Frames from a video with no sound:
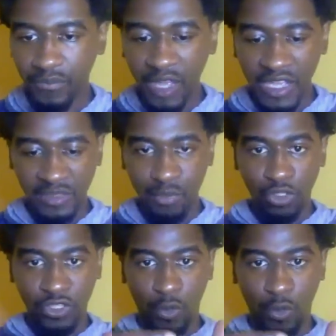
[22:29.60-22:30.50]
is more
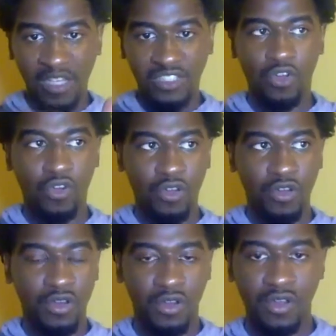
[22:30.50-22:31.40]
so based on
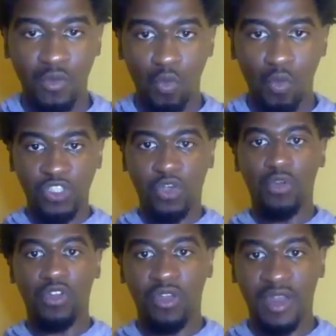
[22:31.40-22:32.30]
what's going
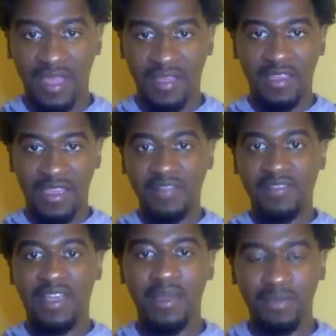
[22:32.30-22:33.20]
on in
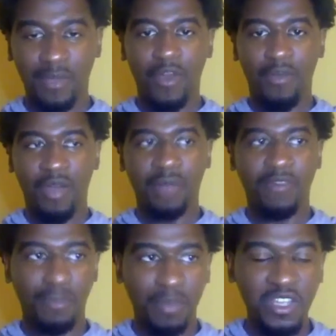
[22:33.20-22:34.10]
time, like when I brought up the
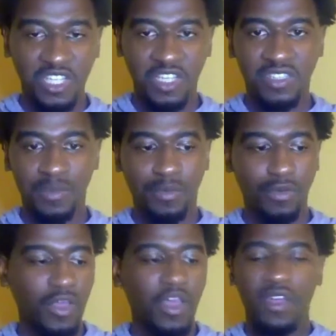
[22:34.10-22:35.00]
beach example,
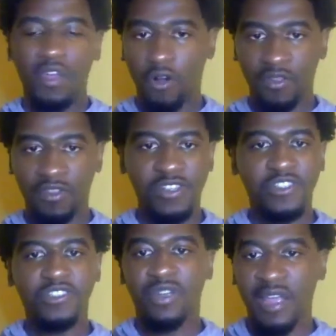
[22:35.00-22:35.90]
all the
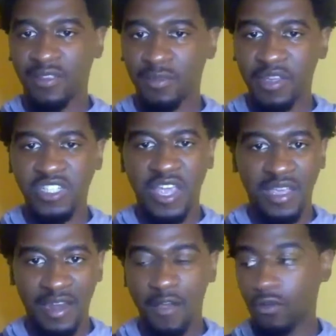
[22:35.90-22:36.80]
senses are at the beach
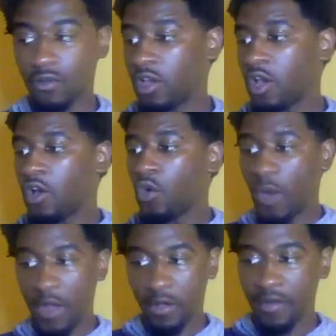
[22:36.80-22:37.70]
hanging out.
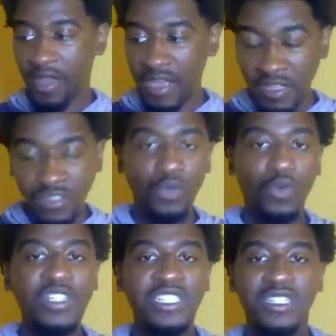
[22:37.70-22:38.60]
Well,
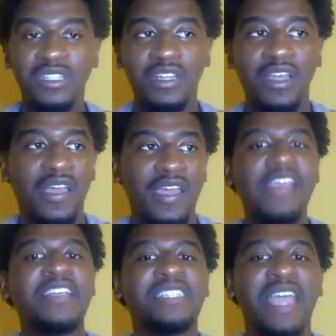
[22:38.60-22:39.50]
intuition
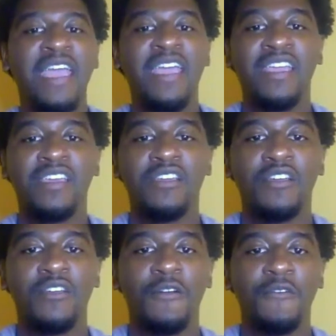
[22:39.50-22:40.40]
is a
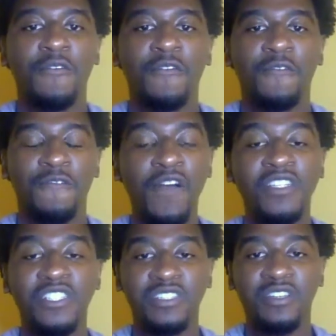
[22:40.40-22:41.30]

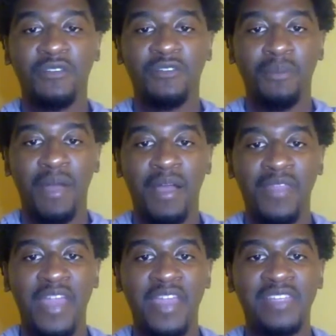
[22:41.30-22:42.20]
function of the mind
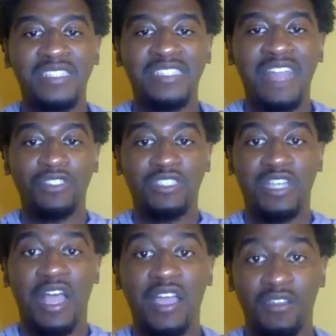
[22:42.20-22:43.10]
that exists
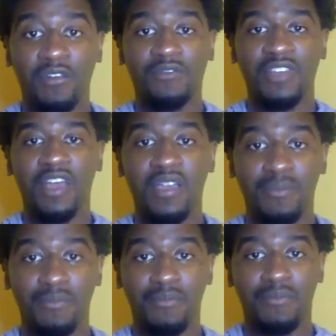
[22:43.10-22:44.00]
outside of time.
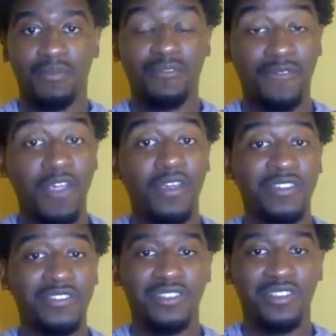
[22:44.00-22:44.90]
It's very
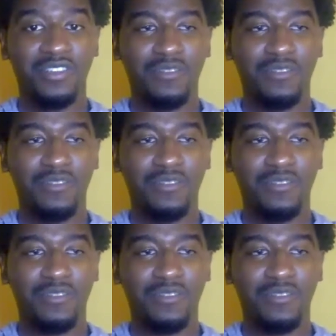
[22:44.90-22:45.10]
interesting.